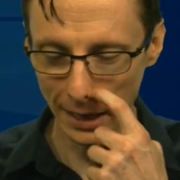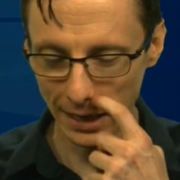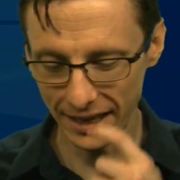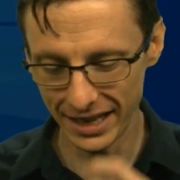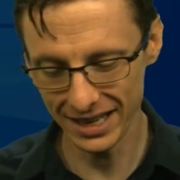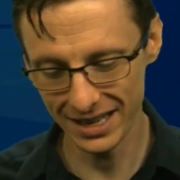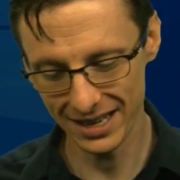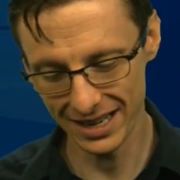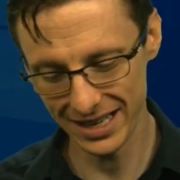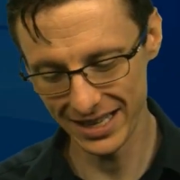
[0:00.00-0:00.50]
and
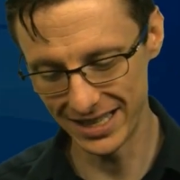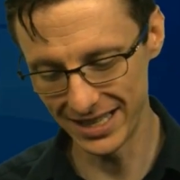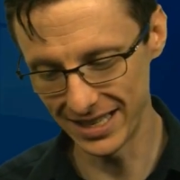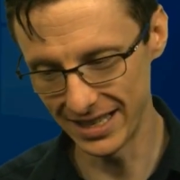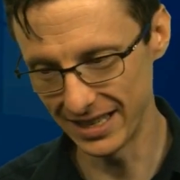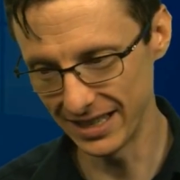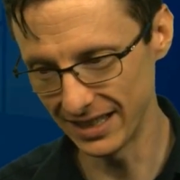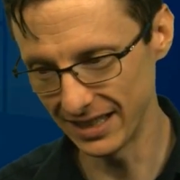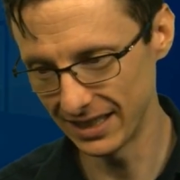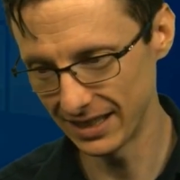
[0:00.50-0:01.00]
get an
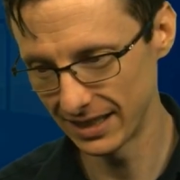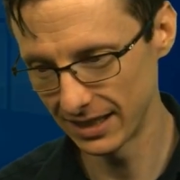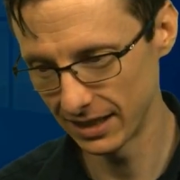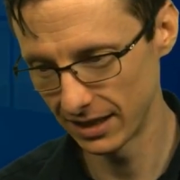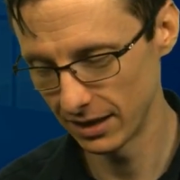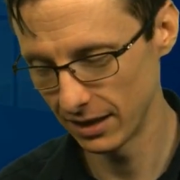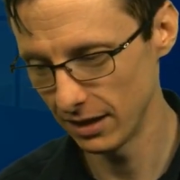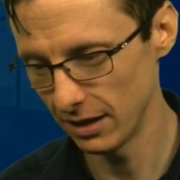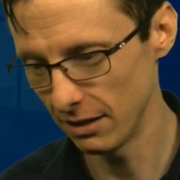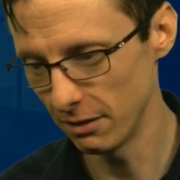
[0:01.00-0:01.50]
idea
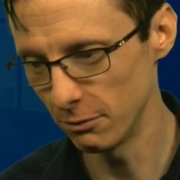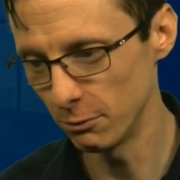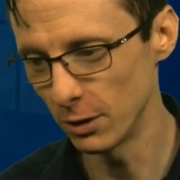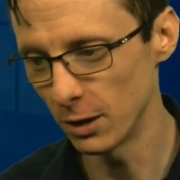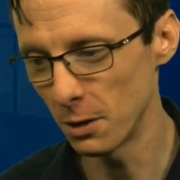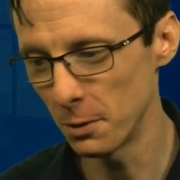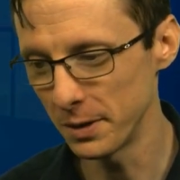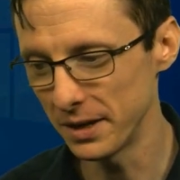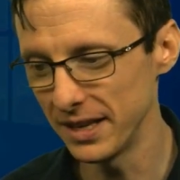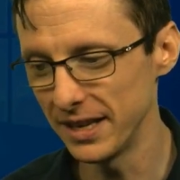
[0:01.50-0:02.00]
of
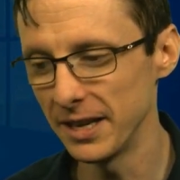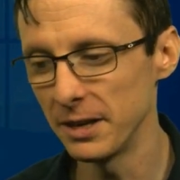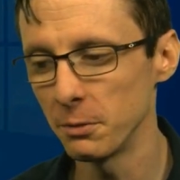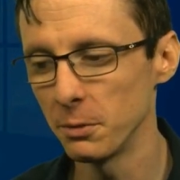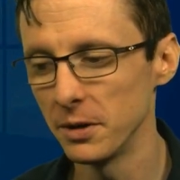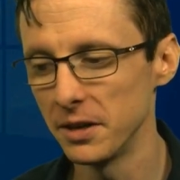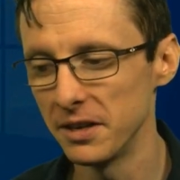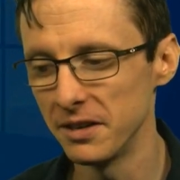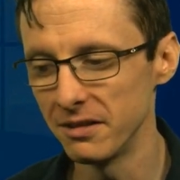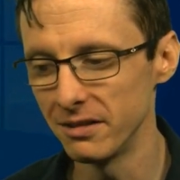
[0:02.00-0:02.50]
what all we can get
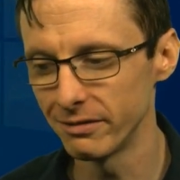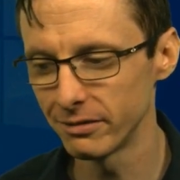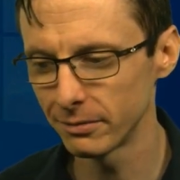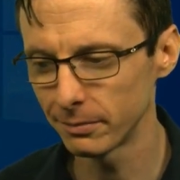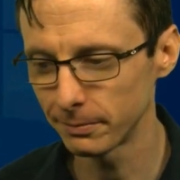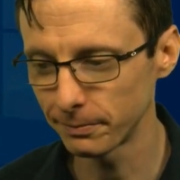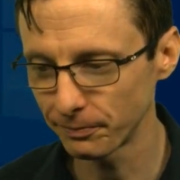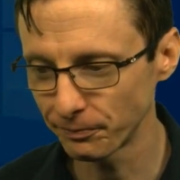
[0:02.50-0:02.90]
rid of.